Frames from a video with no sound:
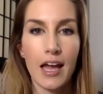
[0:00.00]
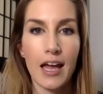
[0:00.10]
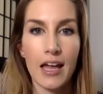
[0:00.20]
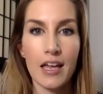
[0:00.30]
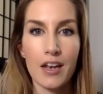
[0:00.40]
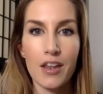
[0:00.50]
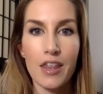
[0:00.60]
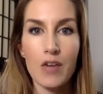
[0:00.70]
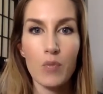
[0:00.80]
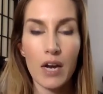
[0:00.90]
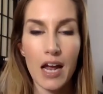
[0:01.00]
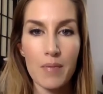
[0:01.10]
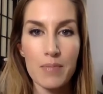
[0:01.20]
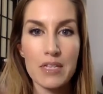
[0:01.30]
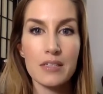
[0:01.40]
And then what
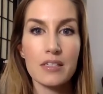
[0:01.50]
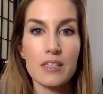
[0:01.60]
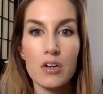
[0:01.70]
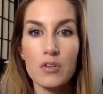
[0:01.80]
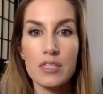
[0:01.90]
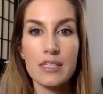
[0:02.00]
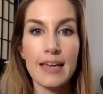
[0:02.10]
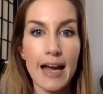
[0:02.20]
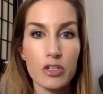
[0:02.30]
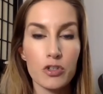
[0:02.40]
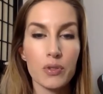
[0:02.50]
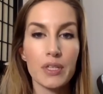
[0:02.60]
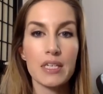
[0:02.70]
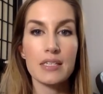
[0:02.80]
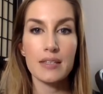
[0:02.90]
happens is those
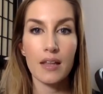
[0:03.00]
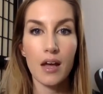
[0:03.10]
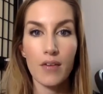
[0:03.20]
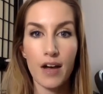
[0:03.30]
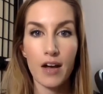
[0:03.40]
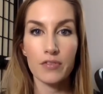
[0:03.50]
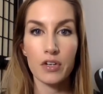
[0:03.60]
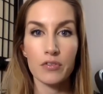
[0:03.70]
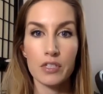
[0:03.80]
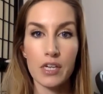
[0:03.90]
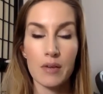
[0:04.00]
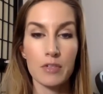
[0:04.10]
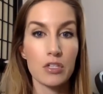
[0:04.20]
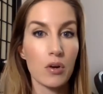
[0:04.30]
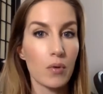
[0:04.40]
naturally slough off over time.
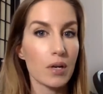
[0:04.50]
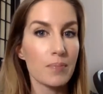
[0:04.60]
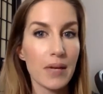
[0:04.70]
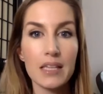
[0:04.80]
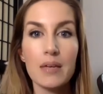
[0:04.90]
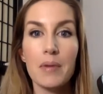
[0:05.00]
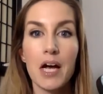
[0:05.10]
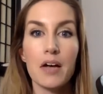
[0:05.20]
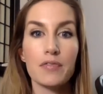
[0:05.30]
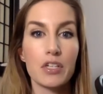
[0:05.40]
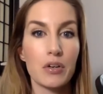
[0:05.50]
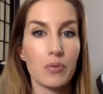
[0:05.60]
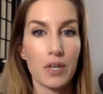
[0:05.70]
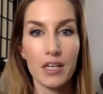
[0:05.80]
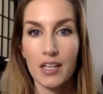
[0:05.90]
You don't want to pick them off. You don't
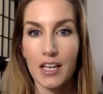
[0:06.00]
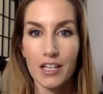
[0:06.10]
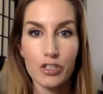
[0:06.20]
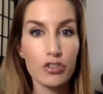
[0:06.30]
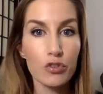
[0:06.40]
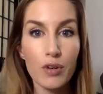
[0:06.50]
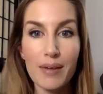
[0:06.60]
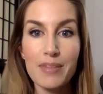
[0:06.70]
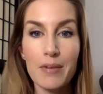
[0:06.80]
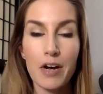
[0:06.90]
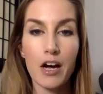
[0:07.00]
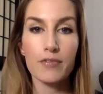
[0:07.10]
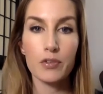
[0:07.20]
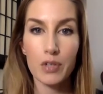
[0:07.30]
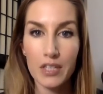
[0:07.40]
want to scrub them off.
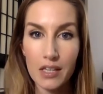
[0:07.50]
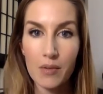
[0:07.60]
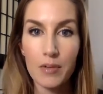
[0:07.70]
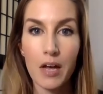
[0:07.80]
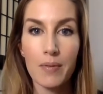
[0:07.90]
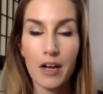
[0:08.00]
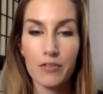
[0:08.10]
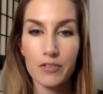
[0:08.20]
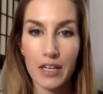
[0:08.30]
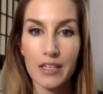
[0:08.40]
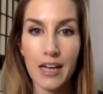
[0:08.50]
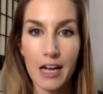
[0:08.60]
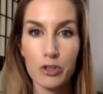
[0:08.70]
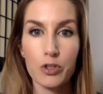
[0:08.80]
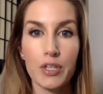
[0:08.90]
You want to let them come off kind of
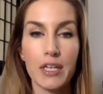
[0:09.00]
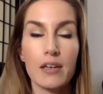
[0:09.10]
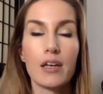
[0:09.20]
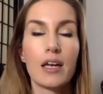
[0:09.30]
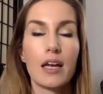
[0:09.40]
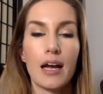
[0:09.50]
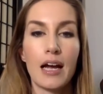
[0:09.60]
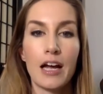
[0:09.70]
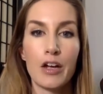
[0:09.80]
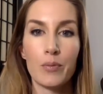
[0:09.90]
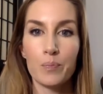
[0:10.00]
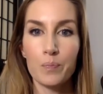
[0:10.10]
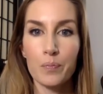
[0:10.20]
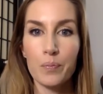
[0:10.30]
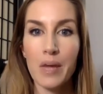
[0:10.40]
naturally.
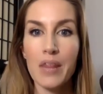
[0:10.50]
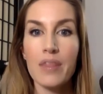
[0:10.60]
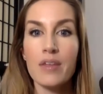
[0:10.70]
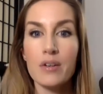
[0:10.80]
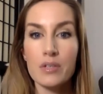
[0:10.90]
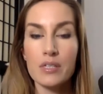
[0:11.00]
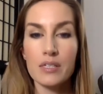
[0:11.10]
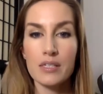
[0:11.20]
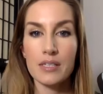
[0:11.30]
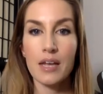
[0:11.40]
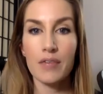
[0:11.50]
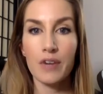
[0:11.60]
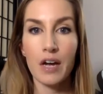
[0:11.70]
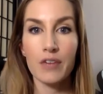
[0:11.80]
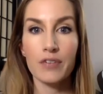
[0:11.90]
But those slough
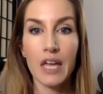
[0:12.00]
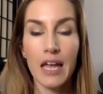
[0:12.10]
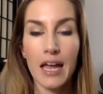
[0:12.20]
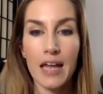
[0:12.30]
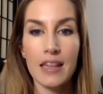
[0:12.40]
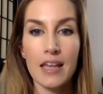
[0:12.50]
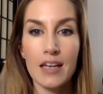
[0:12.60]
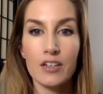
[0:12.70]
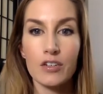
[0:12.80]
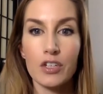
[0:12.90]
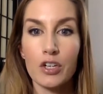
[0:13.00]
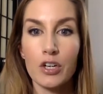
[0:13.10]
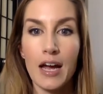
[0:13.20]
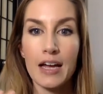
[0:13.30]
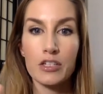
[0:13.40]
off. And then
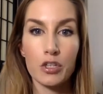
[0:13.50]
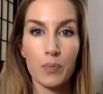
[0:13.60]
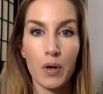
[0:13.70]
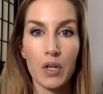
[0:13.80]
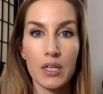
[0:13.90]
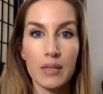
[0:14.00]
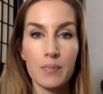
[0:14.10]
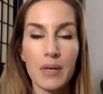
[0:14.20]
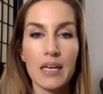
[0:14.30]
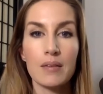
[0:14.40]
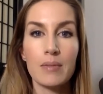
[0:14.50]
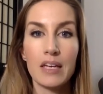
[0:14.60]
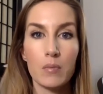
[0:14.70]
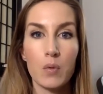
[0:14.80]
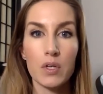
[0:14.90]
as you're pulling
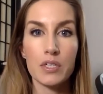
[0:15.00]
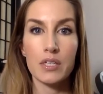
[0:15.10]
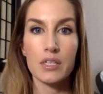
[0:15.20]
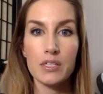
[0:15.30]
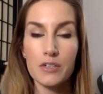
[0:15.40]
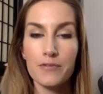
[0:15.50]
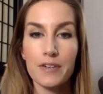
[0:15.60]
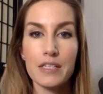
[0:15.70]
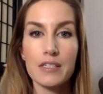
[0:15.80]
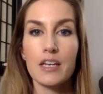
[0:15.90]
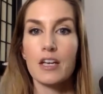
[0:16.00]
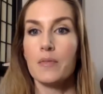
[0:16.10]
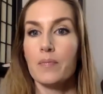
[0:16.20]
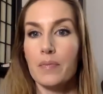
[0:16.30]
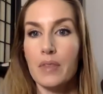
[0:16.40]
pigment more to the surface,
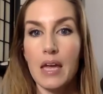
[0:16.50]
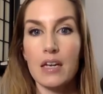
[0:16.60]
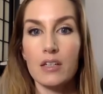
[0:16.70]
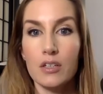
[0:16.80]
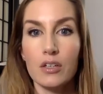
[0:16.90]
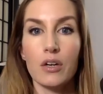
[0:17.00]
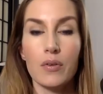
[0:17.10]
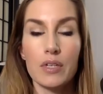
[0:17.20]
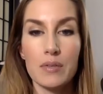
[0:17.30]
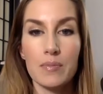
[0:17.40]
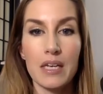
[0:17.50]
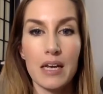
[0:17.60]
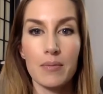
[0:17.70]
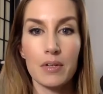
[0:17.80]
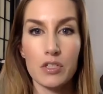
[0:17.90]
then you're going to be
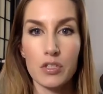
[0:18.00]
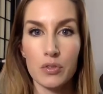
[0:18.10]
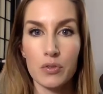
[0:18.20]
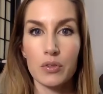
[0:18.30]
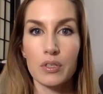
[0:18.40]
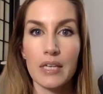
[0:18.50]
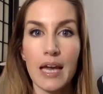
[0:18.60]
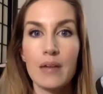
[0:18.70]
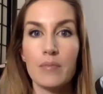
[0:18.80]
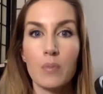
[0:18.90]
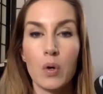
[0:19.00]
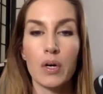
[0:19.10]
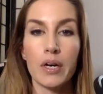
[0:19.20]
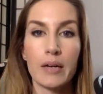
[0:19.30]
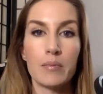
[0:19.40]
able to get
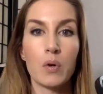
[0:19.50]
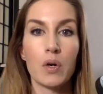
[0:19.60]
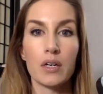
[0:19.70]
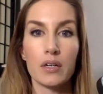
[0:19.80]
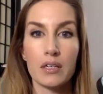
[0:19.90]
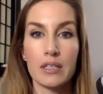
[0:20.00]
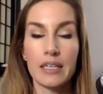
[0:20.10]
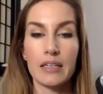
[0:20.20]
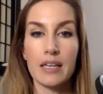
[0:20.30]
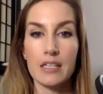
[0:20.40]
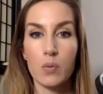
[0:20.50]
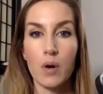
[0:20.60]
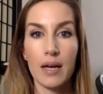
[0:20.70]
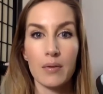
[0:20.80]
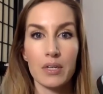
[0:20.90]
more and more clear. That's
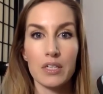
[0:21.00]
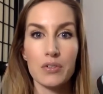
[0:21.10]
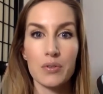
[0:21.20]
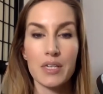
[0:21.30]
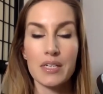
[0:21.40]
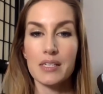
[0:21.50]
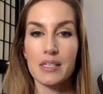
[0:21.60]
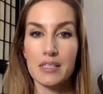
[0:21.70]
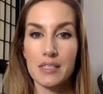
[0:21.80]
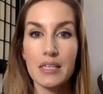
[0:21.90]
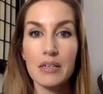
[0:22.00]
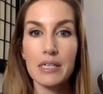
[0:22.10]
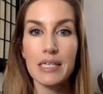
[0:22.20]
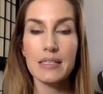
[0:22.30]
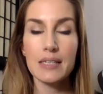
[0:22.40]
why we do these in
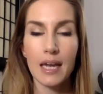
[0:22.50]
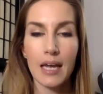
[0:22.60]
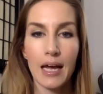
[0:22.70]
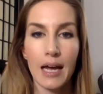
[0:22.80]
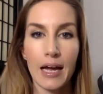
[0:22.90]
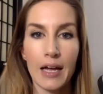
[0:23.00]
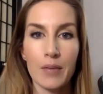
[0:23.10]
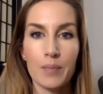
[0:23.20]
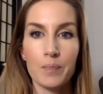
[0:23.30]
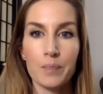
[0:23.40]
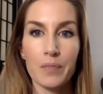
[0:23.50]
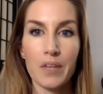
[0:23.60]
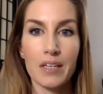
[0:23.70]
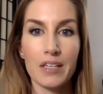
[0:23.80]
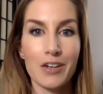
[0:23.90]
series.
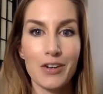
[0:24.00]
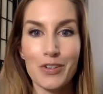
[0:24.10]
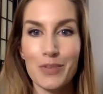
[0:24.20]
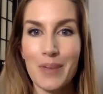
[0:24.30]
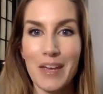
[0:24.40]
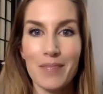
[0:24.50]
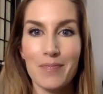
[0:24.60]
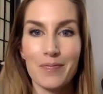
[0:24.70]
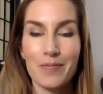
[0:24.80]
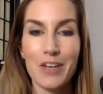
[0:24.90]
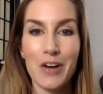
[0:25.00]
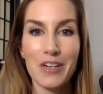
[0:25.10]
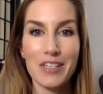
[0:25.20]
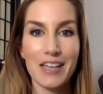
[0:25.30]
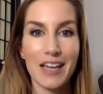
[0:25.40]
You may
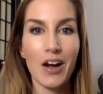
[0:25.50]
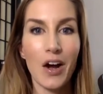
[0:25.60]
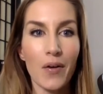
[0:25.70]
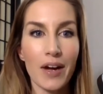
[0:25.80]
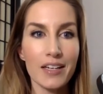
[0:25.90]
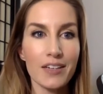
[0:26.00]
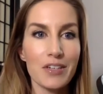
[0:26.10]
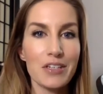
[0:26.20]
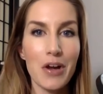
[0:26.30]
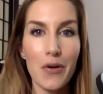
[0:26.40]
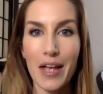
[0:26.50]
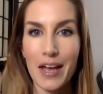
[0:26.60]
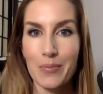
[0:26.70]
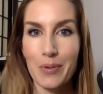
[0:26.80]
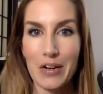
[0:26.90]
notice like, oh, I didn't even know I
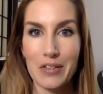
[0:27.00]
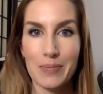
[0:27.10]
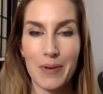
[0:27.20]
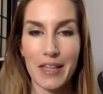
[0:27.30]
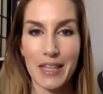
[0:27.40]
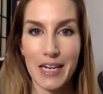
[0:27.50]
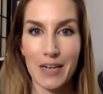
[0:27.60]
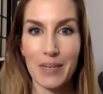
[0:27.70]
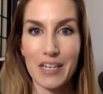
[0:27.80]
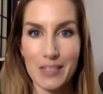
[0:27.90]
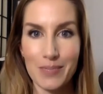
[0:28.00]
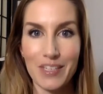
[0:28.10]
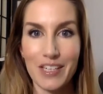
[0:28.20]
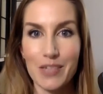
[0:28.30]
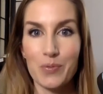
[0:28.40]
had a brown spot there, but it's
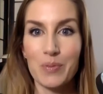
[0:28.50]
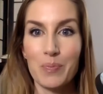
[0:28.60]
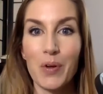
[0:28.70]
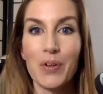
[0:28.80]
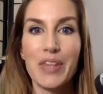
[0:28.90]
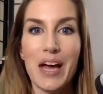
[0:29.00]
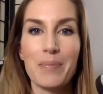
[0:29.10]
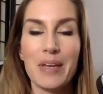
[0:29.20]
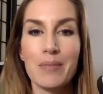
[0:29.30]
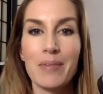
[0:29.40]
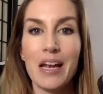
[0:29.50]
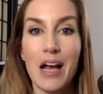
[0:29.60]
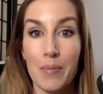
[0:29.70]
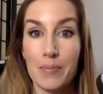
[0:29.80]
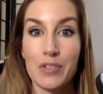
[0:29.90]
because we pulled that pigment
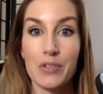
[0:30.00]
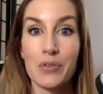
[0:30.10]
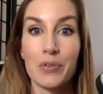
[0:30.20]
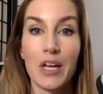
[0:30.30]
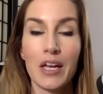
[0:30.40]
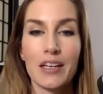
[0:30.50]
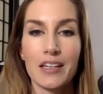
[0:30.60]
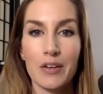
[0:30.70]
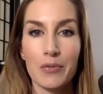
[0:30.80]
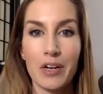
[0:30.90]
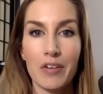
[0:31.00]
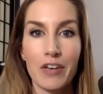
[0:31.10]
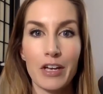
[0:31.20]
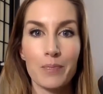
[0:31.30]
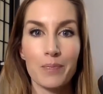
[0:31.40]
up to get rid of
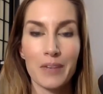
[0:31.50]
it.